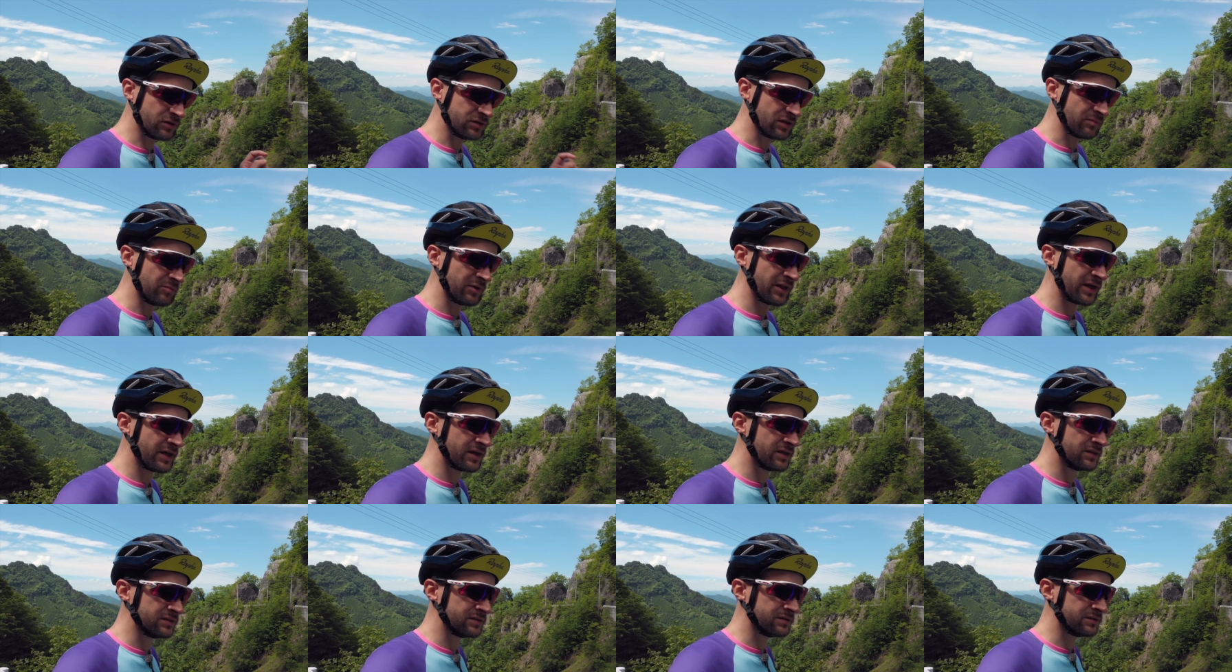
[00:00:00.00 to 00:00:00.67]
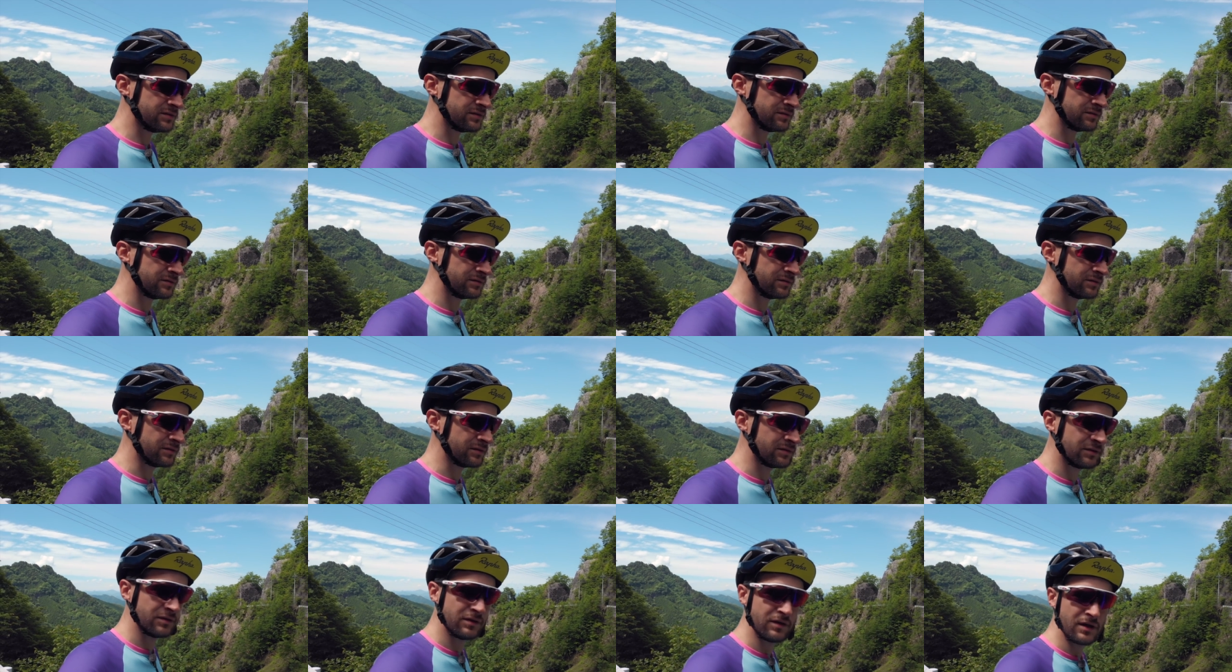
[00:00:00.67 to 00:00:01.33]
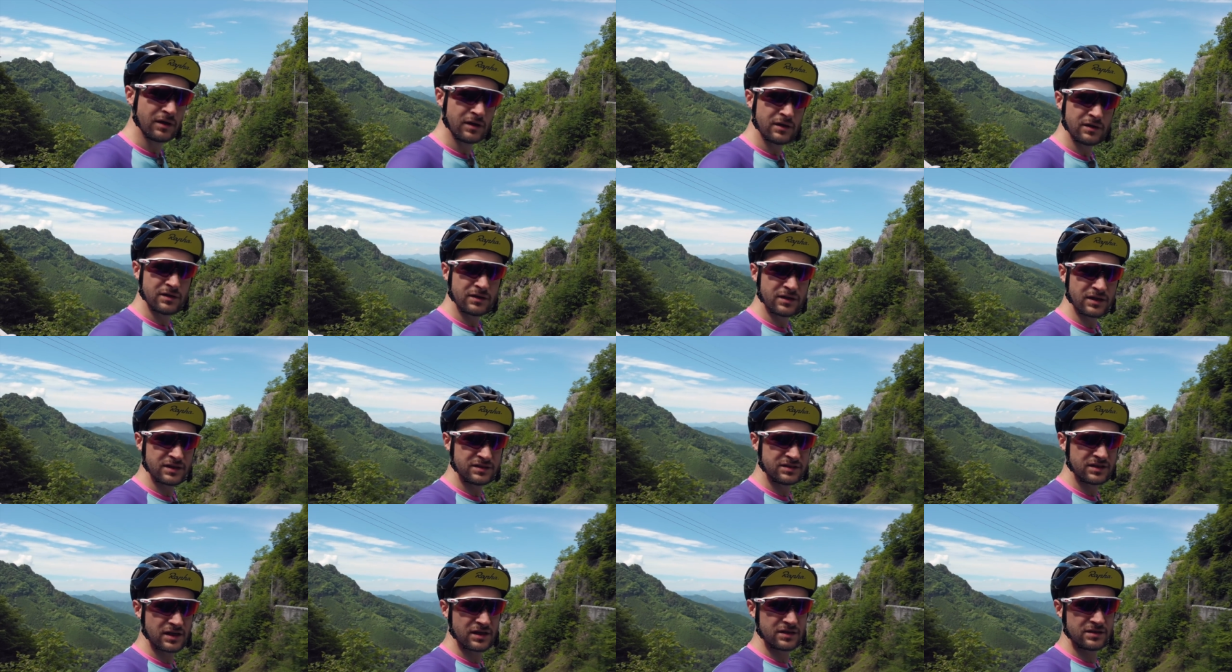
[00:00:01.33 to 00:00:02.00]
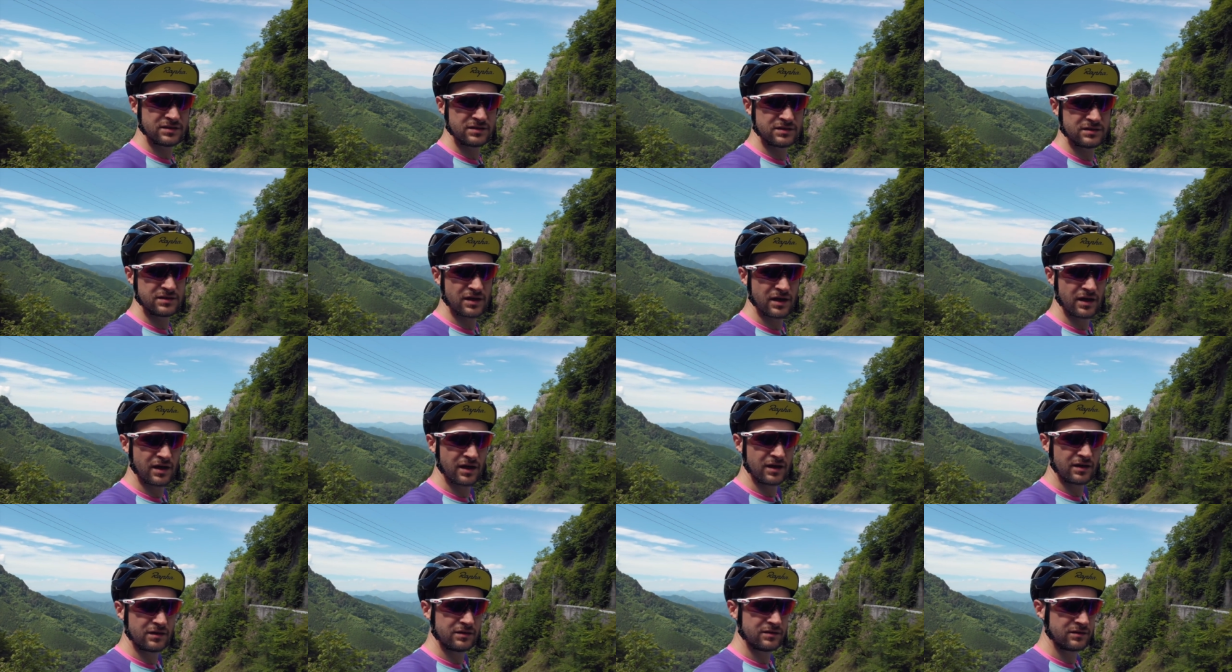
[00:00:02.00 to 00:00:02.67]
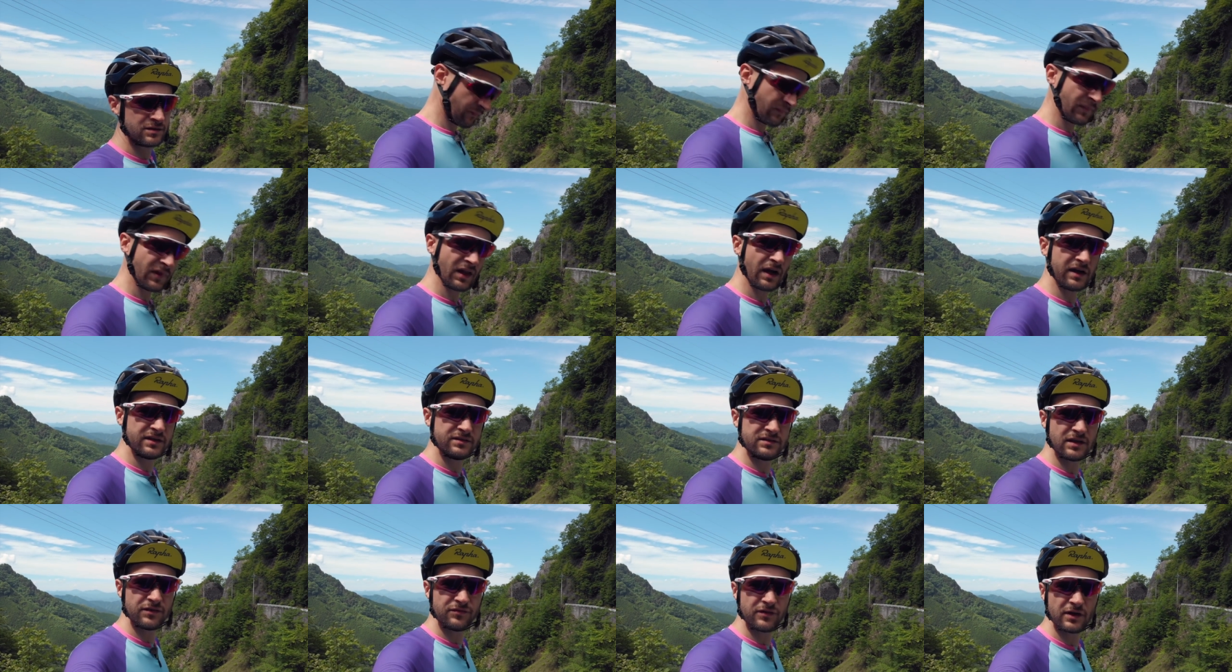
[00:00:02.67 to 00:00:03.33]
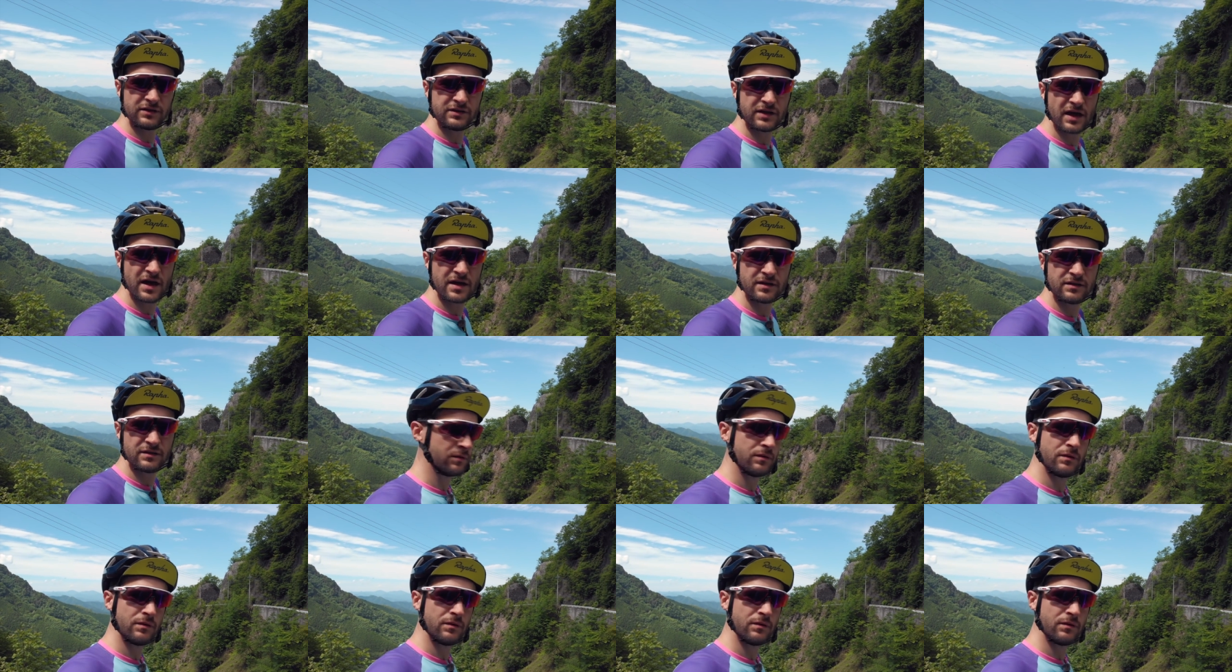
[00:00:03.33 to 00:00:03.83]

some links to cassettes and, and stuff like that.